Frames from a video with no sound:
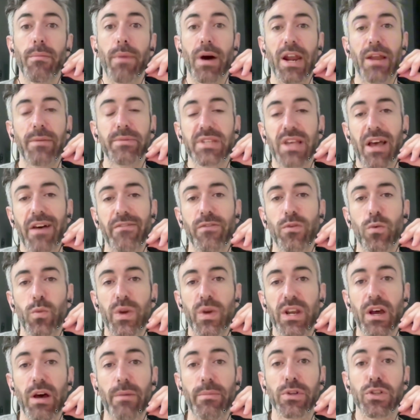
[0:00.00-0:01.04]
My name is Gavin
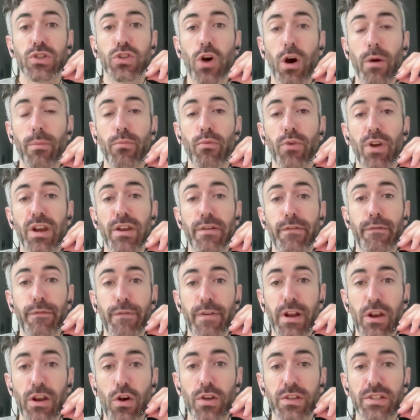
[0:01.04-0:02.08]
Wiener. I'm a top-rated
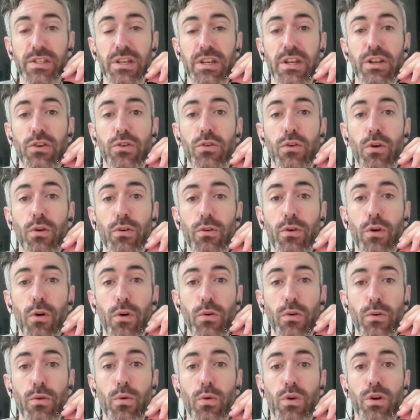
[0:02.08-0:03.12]
freelancer in
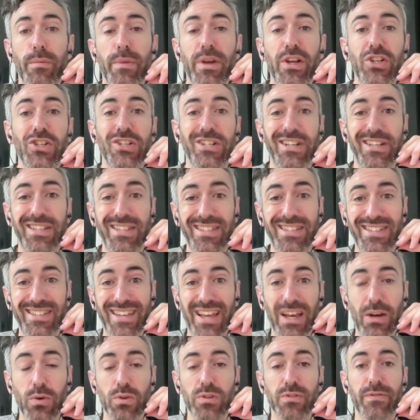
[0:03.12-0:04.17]
no-code automation and
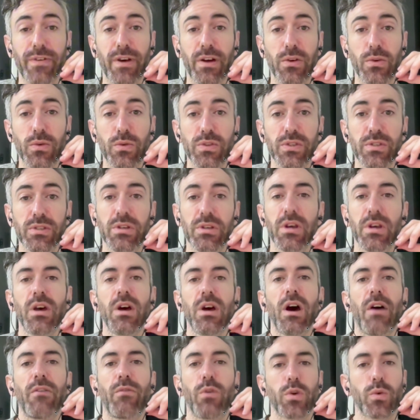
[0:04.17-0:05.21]
sales funnels.
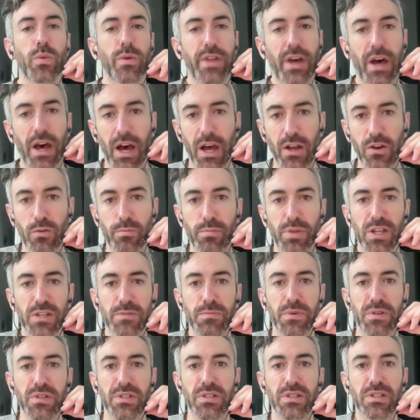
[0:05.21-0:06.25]
I've worked with 100 plus
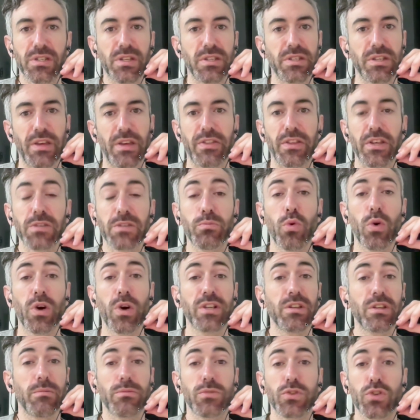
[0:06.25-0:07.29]
businesses at this
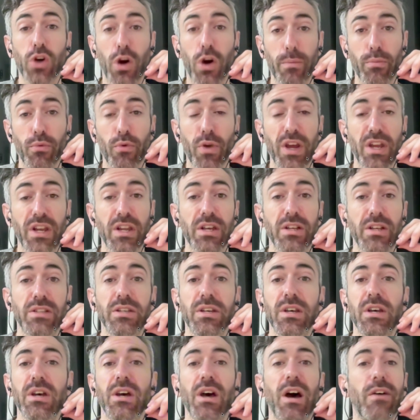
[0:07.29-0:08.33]
point. I'm top-rated.
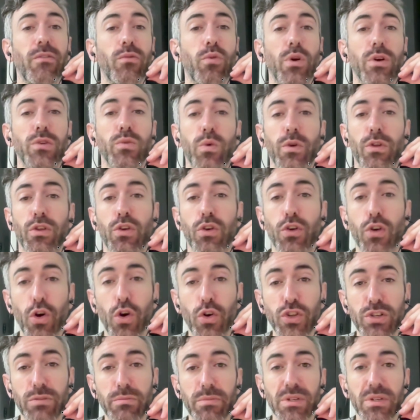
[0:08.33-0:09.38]
I've worked with
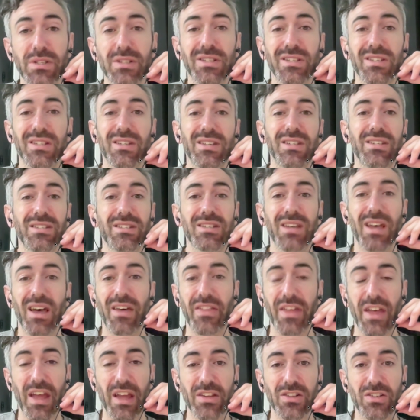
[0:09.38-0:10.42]
coaching businesses,
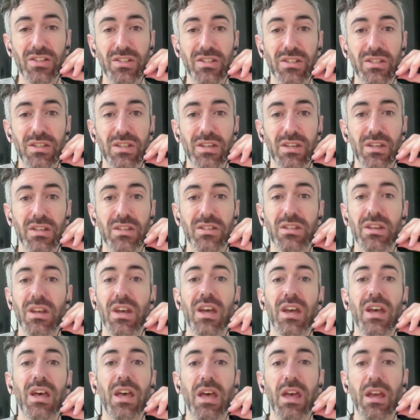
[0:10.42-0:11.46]
other agencies,
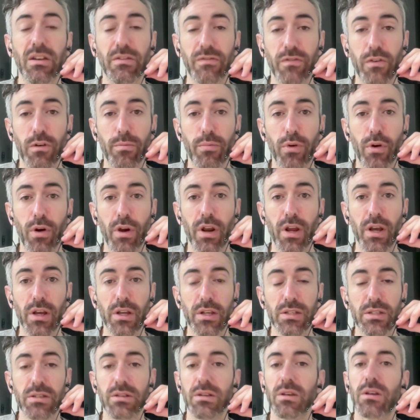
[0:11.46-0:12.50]
info
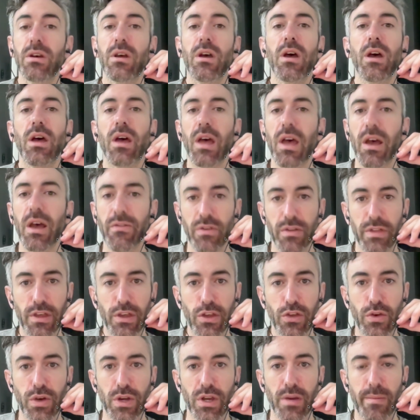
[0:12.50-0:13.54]
products,
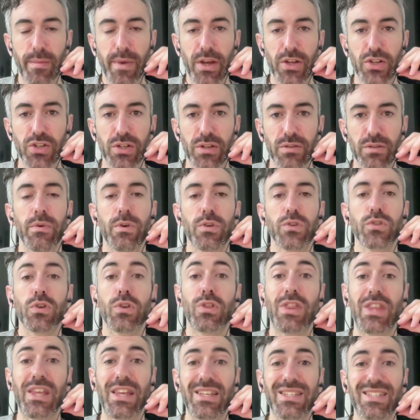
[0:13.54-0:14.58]
everything you can imagine. So
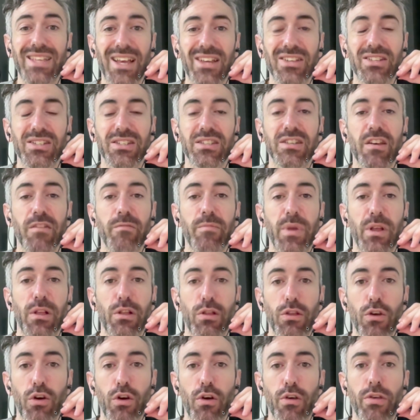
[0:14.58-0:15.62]
these lessons have
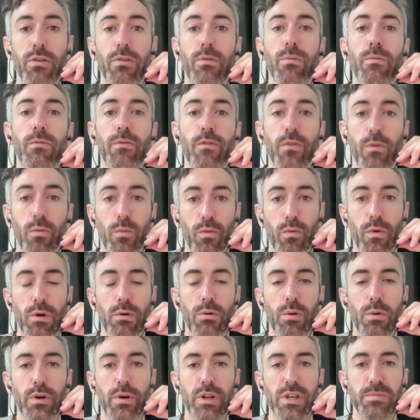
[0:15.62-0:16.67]
been learned from
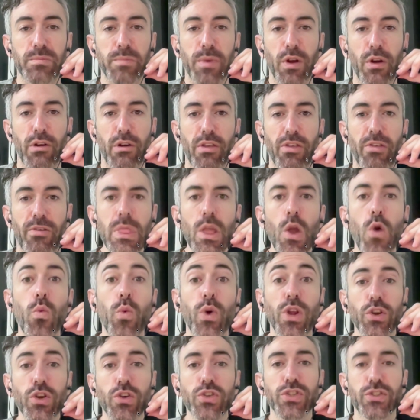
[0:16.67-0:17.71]
real-world experience.
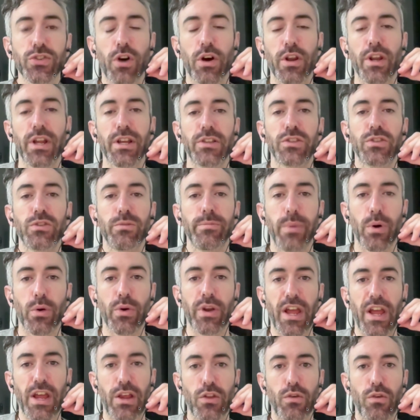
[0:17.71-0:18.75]
When you're starting to build
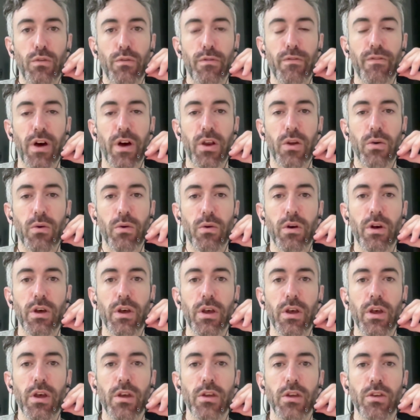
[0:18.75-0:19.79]
a new funnel,
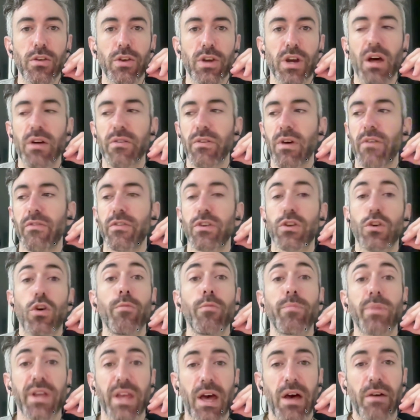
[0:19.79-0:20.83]
you kind of have an
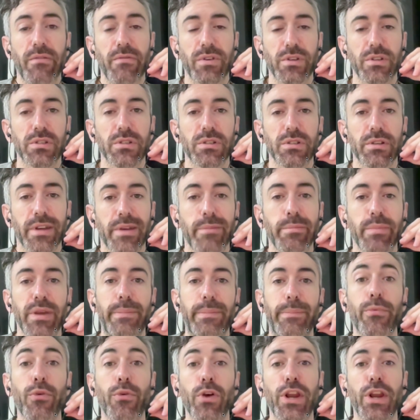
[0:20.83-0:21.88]
open canvas. It can be
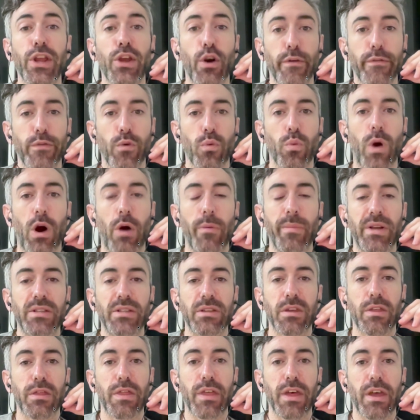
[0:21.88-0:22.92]
pretty overwhelming
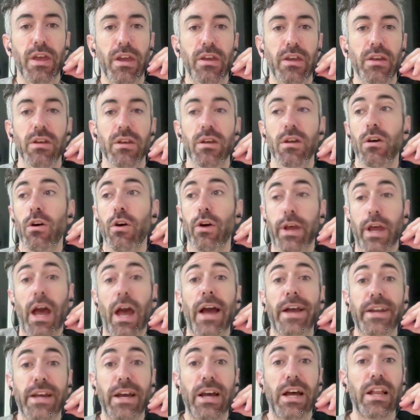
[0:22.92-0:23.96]
to think,
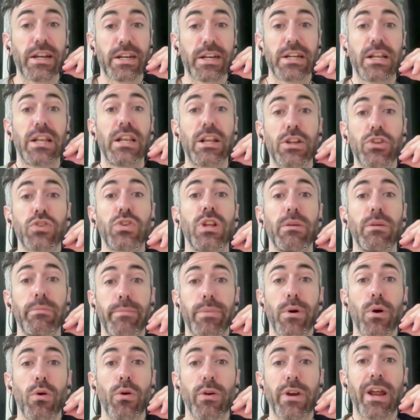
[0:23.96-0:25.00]
okay, I can literally
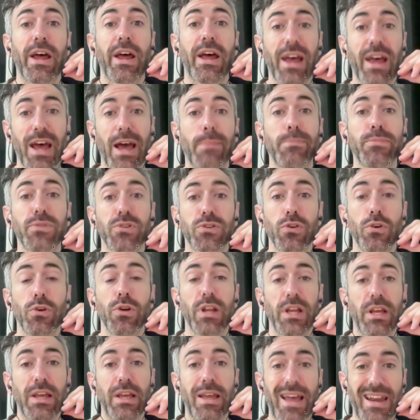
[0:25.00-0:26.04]
build
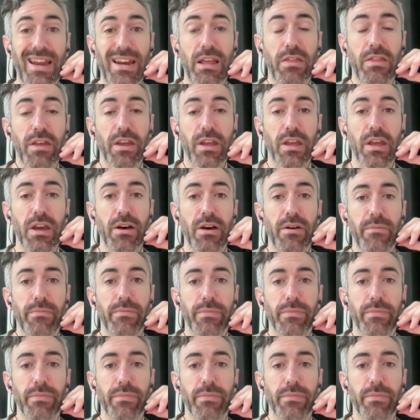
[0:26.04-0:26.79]
absolutely anything here.